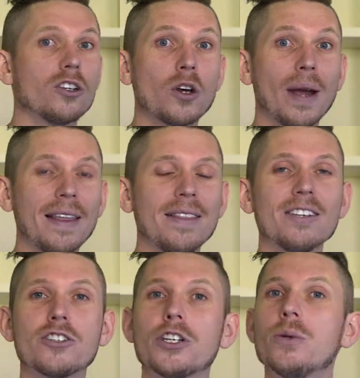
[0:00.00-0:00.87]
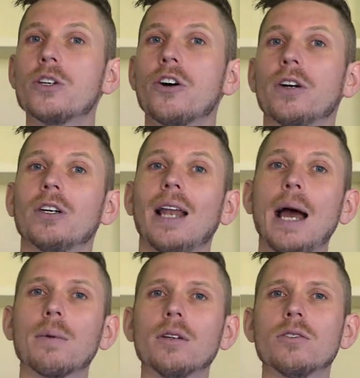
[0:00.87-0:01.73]
So in this tutorial,
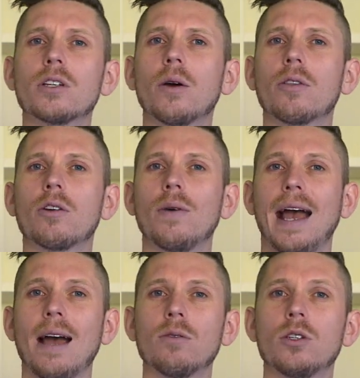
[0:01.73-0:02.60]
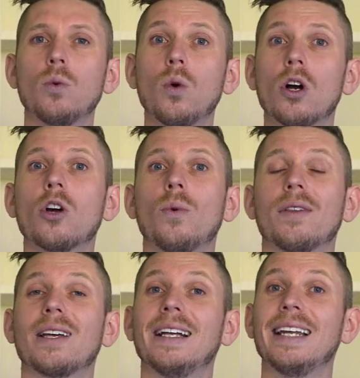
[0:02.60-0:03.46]
I'm going to go through how to work
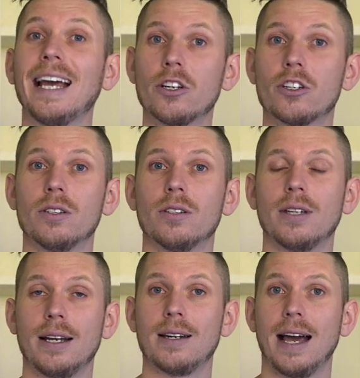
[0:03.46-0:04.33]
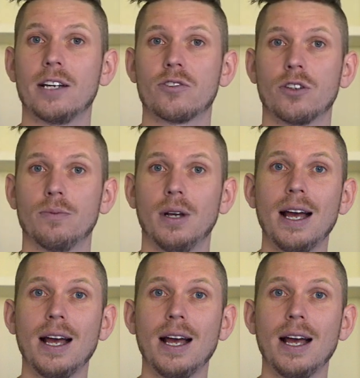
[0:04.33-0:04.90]
with collections in Lightroom.